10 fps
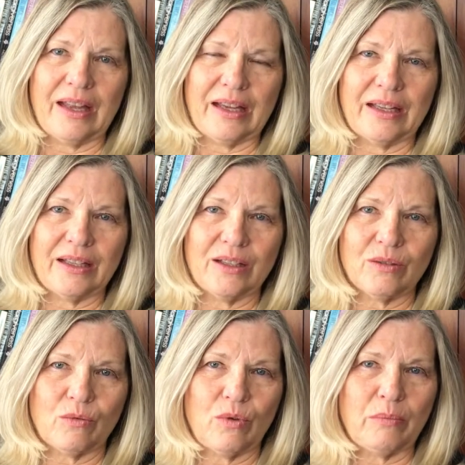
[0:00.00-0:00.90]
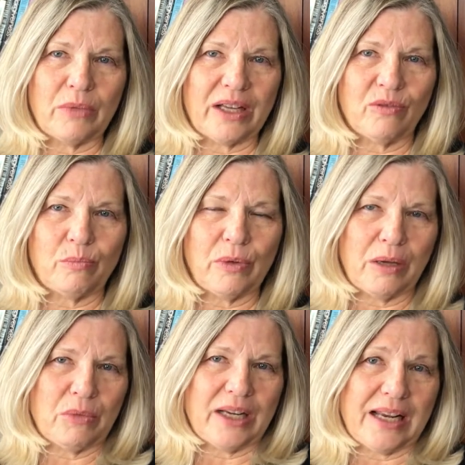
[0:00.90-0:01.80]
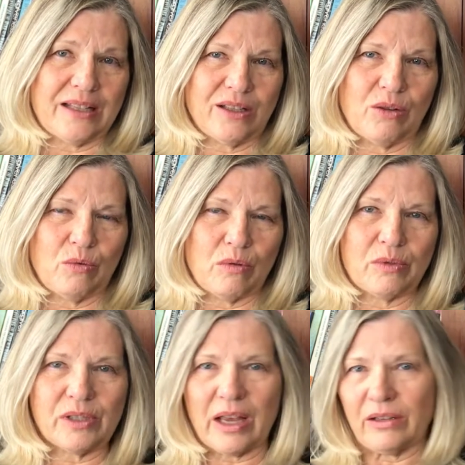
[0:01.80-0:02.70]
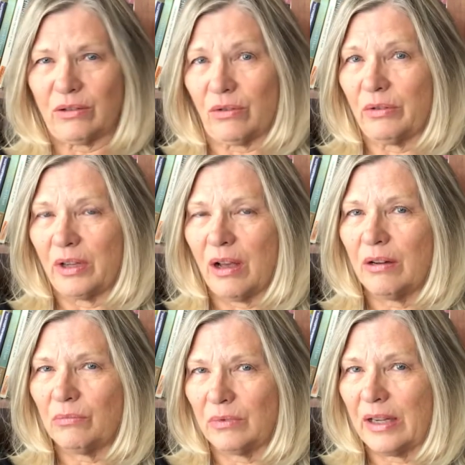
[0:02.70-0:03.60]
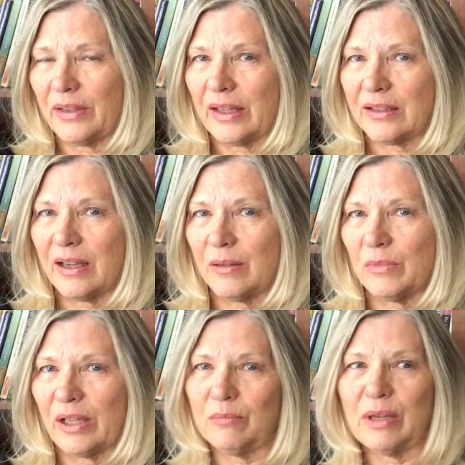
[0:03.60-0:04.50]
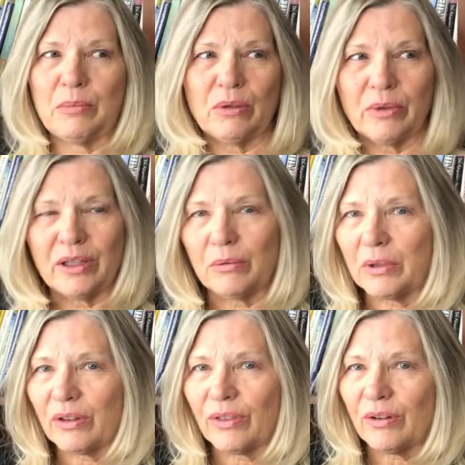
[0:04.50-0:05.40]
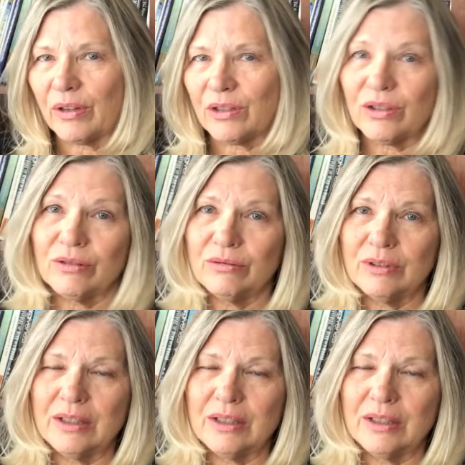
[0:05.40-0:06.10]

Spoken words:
And what might have, I might ask you what was kind of going on around that time, like maybe when you were 32.